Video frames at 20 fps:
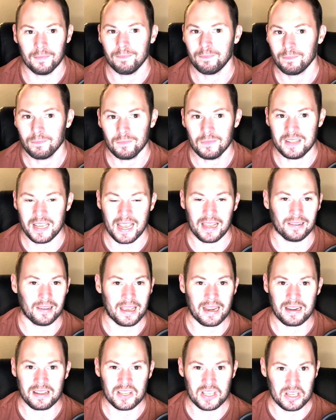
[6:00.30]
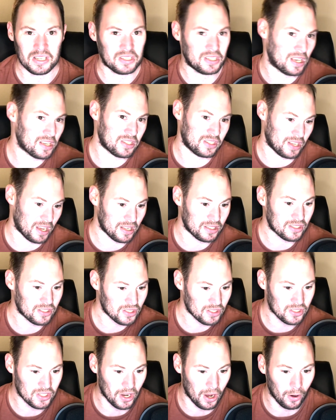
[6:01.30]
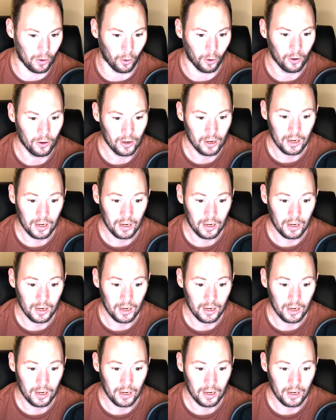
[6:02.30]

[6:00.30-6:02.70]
Dan Lanning's existence. So